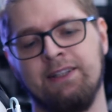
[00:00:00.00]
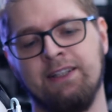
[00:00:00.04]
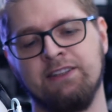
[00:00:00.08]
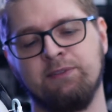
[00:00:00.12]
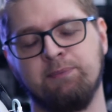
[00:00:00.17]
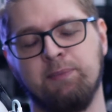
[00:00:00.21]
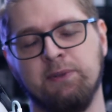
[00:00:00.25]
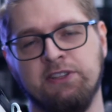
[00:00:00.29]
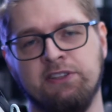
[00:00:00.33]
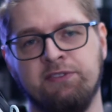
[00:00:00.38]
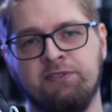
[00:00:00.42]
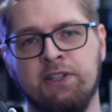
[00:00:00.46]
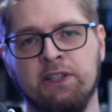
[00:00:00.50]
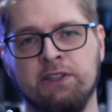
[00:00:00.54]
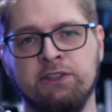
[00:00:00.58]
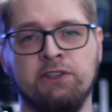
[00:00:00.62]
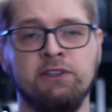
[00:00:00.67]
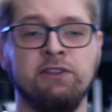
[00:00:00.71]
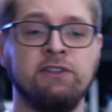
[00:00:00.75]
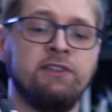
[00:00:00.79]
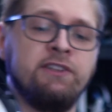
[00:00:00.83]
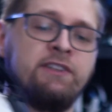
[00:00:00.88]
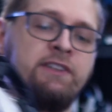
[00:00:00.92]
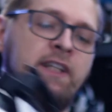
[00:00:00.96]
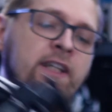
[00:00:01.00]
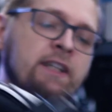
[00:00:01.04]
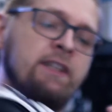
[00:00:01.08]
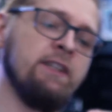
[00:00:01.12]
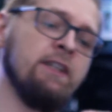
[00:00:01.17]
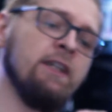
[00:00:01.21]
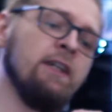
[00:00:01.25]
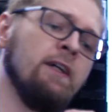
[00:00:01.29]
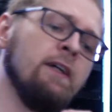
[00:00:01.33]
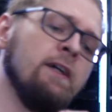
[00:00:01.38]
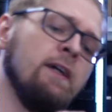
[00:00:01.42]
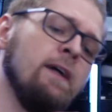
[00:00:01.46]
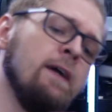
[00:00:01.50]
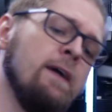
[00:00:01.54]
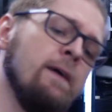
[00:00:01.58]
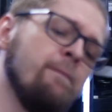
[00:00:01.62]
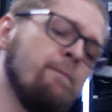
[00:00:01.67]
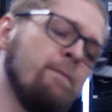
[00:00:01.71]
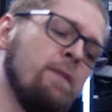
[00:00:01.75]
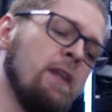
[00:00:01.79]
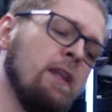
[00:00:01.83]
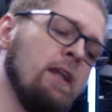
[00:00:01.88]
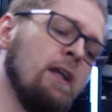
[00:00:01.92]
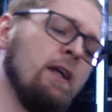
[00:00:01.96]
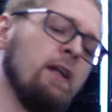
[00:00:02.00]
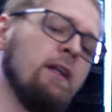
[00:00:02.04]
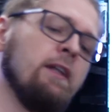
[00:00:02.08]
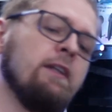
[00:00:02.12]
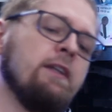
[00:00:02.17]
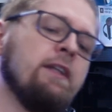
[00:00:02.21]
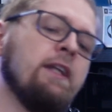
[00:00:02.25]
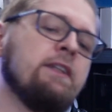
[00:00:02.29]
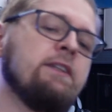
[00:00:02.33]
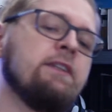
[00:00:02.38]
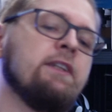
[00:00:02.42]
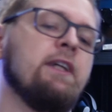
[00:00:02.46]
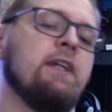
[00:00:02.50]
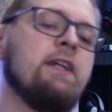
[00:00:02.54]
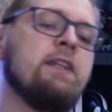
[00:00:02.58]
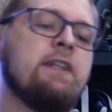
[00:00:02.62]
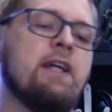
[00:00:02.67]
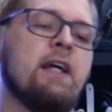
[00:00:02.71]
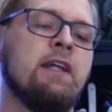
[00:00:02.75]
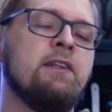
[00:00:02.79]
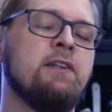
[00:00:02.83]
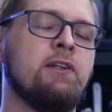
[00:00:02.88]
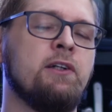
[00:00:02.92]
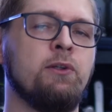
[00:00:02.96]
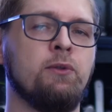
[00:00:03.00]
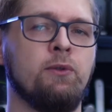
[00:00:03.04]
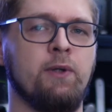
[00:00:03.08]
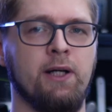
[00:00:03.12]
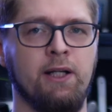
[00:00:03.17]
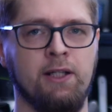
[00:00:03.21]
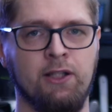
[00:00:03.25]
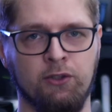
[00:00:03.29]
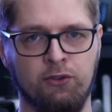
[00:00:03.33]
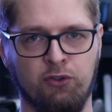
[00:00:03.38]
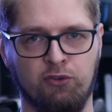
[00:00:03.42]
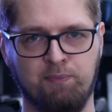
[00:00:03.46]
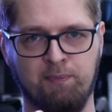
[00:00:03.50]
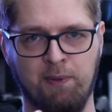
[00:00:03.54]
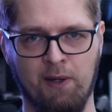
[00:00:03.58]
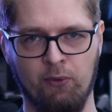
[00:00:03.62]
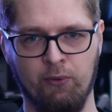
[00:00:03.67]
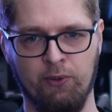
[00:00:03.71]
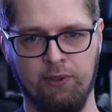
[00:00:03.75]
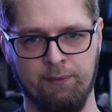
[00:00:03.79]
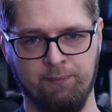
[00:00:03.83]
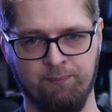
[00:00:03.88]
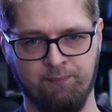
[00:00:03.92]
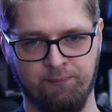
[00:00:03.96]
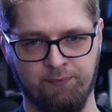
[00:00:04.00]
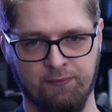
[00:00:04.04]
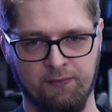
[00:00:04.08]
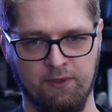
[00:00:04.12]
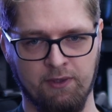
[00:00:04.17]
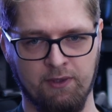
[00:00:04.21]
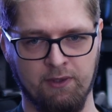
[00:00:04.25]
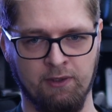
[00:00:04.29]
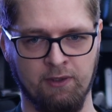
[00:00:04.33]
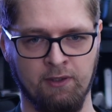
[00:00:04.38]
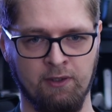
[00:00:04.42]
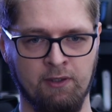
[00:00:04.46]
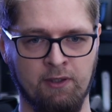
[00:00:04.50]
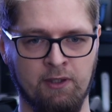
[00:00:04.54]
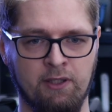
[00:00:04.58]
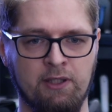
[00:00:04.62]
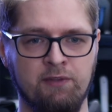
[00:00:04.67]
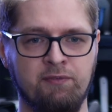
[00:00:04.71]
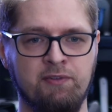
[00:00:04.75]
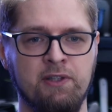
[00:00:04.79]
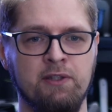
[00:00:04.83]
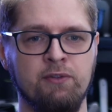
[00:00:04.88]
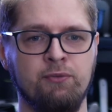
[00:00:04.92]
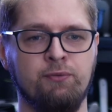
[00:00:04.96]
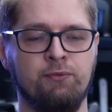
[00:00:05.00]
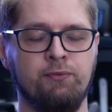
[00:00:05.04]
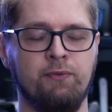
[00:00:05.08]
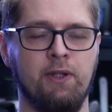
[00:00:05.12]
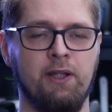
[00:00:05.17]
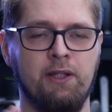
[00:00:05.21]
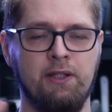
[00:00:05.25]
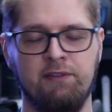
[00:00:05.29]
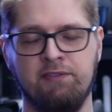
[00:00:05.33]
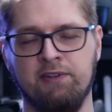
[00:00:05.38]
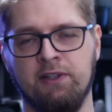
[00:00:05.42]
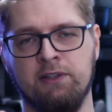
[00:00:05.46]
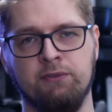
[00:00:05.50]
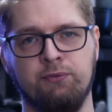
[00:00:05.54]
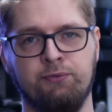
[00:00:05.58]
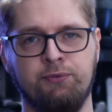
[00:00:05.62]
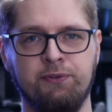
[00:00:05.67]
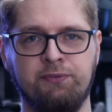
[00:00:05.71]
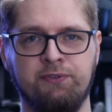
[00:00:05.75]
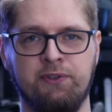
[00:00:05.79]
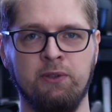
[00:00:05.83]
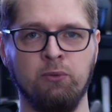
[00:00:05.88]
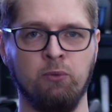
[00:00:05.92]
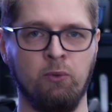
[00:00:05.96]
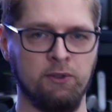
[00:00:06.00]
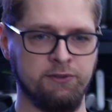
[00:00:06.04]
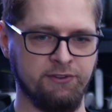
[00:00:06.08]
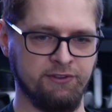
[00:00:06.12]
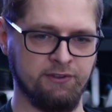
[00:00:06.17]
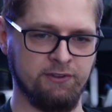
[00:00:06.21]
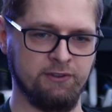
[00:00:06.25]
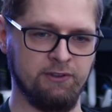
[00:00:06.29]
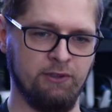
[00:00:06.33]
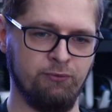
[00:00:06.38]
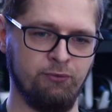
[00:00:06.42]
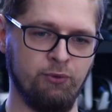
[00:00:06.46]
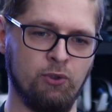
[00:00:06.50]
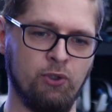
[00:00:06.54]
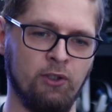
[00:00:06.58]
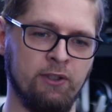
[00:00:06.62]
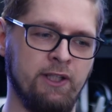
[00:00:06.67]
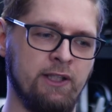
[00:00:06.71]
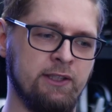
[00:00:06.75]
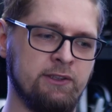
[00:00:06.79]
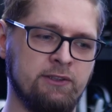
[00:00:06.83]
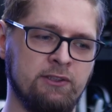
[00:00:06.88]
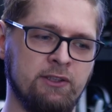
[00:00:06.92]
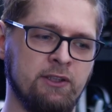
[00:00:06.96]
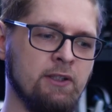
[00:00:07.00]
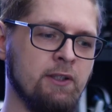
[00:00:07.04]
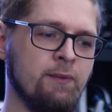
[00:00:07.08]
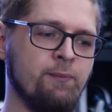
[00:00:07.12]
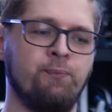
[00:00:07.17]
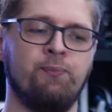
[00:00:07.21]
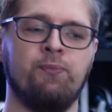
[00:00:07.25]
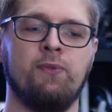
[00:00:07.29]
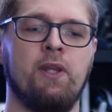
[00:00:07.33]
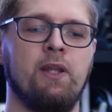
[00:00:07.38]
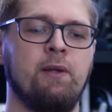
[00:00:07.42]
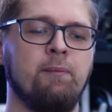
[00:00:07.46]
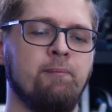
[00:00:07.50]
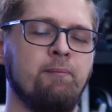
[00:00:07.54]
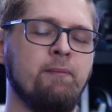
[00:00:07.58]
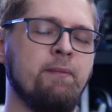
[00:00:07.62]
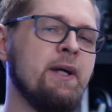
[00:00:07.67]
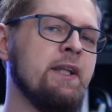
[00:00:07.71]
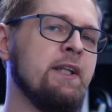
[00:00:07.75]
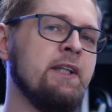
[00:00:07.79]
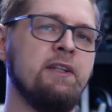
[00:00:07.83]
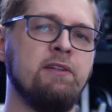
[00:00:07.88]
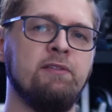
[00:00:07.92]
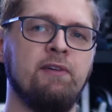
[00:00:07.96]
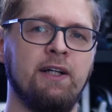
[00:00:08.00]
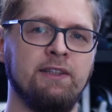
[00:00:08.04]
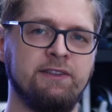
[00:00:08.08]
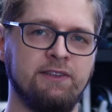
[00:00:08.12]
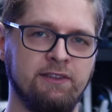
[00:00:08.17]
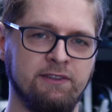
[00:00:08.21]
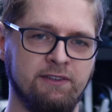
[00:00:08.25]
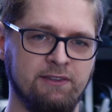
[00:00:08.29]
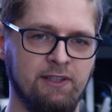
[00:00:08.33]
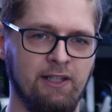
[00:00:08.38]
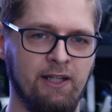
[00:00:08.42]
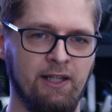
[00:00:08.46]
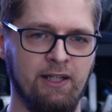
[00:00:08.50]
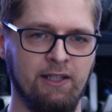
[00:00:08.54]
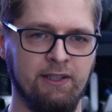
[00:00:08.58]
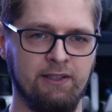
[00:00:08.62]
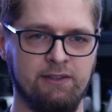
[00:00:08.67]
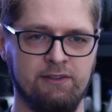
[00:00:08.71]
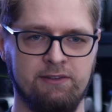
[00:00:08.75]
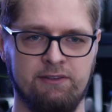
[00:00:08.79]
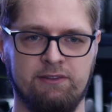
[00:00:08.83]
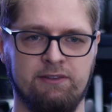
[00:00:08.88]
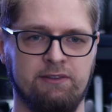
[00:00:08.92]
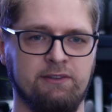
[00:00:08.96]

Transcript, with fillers: specifications say that it can draw a lot of power, even 15 watts if you connect many devices like